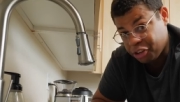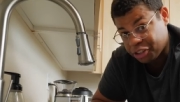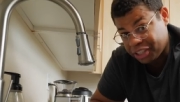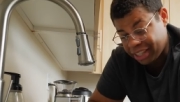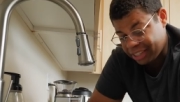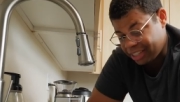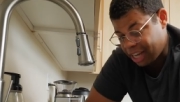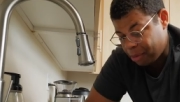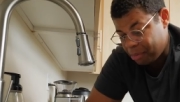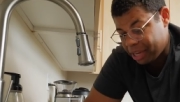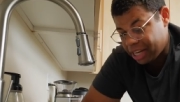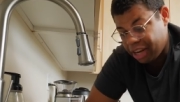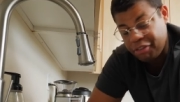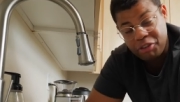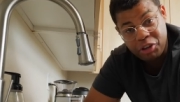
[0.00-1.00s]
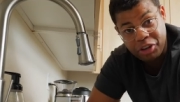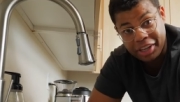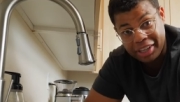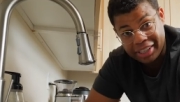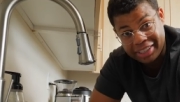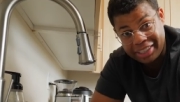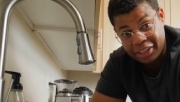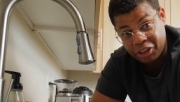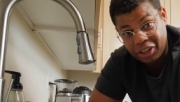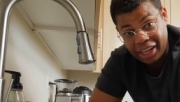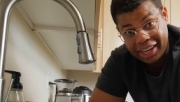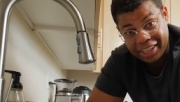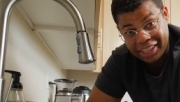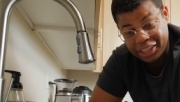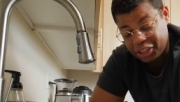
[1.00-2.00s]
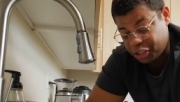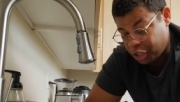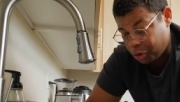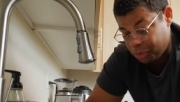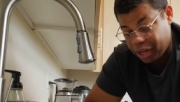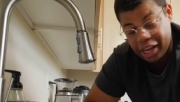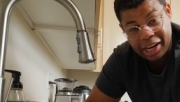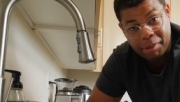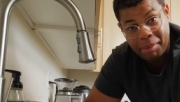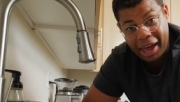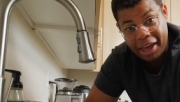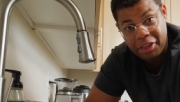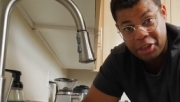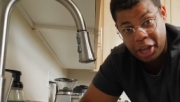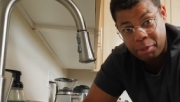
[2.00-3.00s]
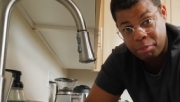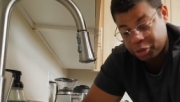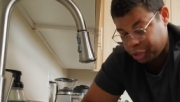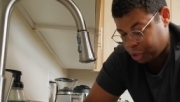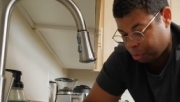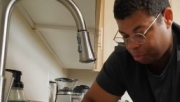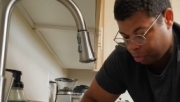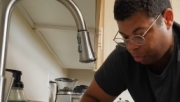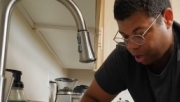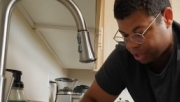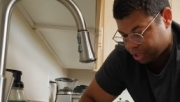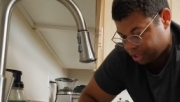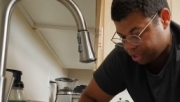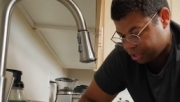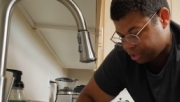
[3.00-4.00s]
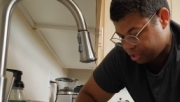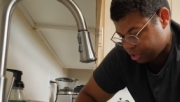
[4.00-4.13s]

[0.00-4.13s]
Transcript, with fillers: if your sink's not big enough, you can consider letting these soak in a bathtub with soapy water.